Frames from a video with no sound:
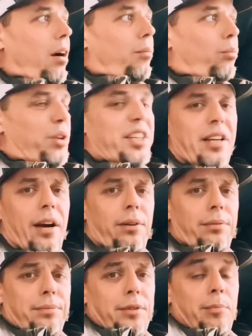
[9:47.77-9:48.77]

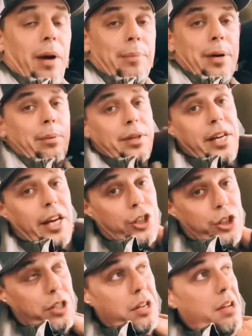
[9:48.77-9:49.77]
Retail, you might be able to
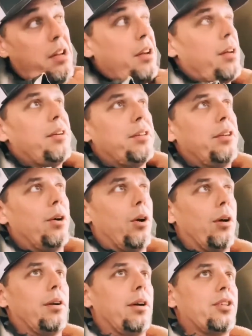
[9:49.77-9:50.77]
catch,
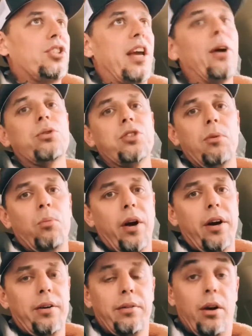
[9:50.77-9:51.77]
a sale
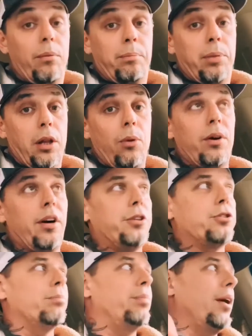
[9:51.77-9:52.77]
somewhere below
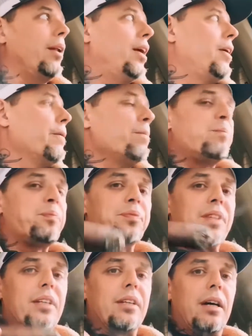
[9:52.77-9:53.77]
100. But
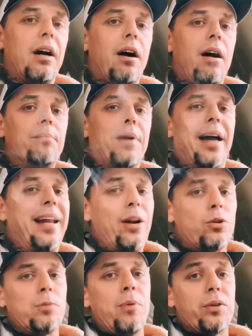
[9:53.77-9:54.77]
and I
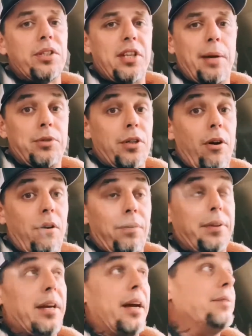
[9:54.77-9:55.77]
don't smoke the same cigar
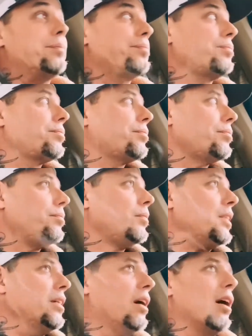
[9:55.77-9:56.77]
every day.
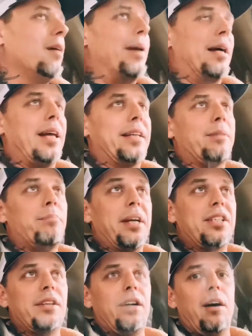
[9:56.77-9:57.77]
I like to
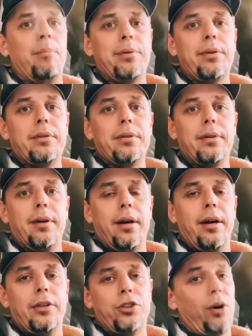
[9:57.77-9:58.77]
mix it up.
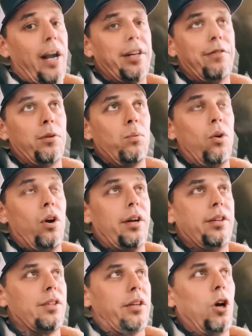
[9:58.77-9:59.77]
And try different
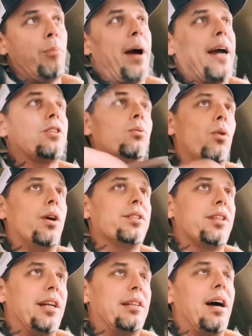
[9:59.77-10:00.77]
ones and go back to ones
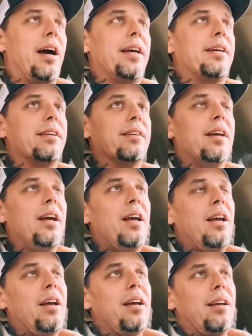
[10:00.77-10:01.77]
that I like. And
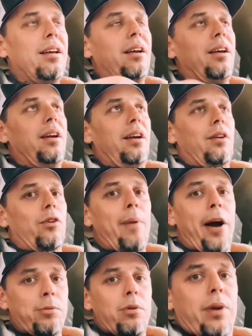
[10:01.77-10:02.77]

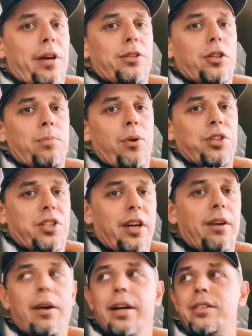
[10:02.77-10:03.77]
reminds me used to smoke
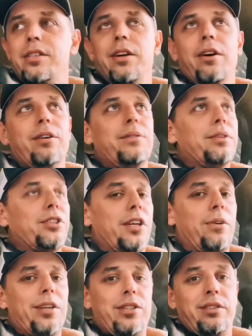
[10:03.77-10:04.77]
cigarettes.
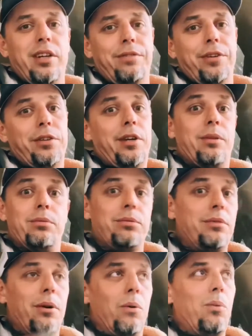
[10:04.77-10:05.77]
Cigarettes are different. You get
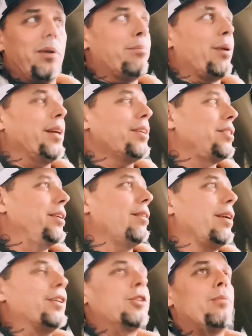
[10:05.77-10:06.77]
one brand of
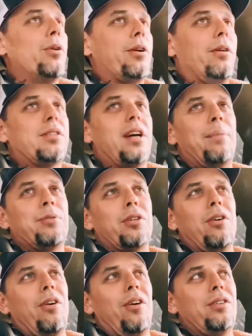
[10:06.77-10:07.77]
cigarette, you smoke it all the time.
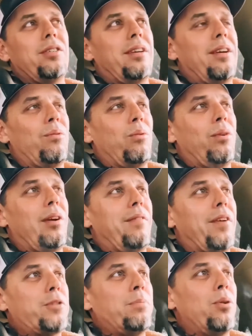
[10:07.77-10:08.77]
Cigars, if
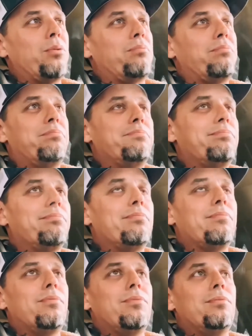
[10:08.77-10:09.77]
I smoke
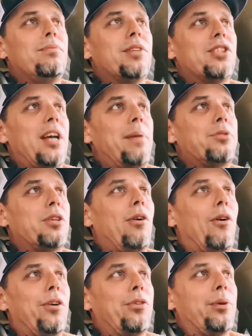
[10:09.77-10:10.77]
the same
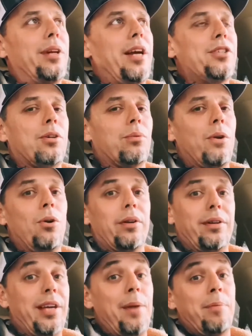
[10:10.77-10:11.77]
cigar 3 days in a row, and
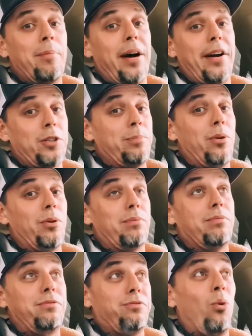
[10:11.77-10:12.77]
then keep in mind I smoke
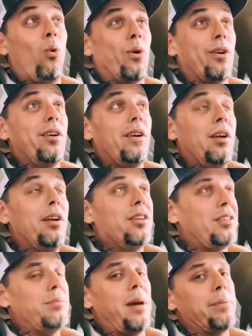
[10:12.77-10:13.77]
4,
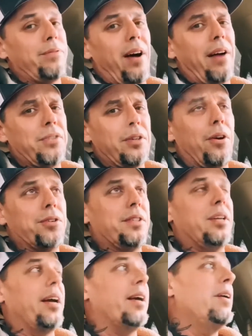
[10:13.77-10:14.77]
sometimes 5 cigars a
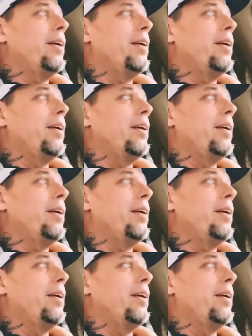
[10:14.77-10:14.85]
day,